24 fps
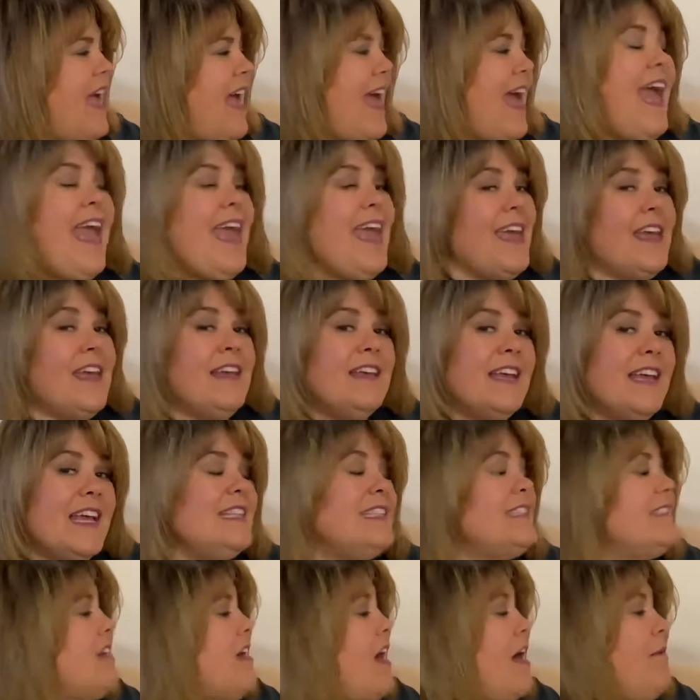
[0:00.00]
Hey,
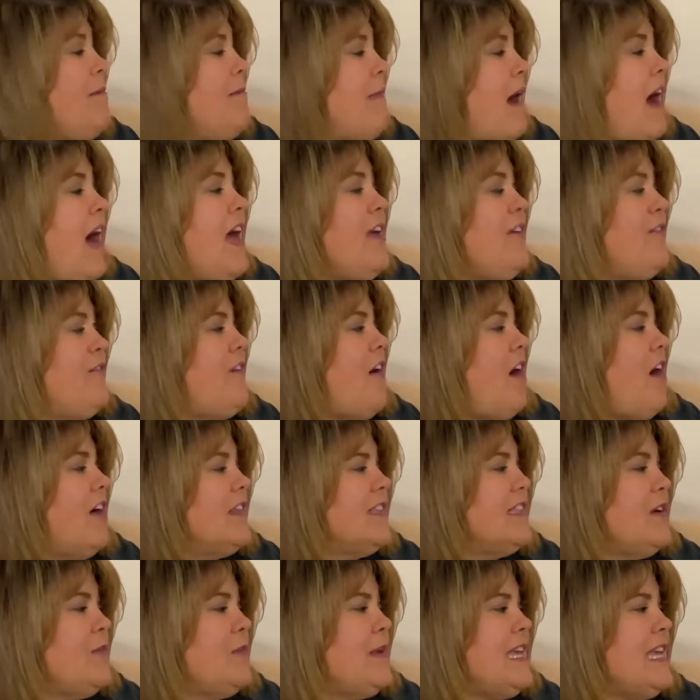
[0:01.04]
it's not my fault
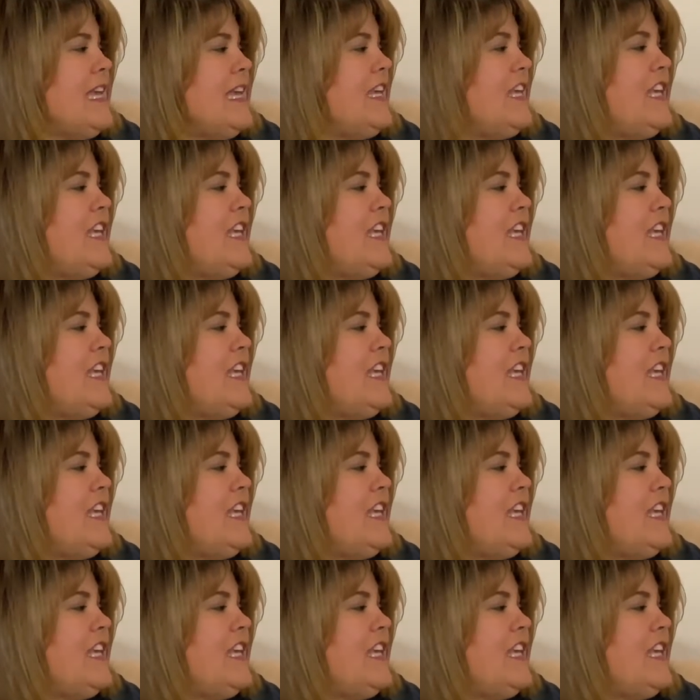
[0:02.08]
that we eat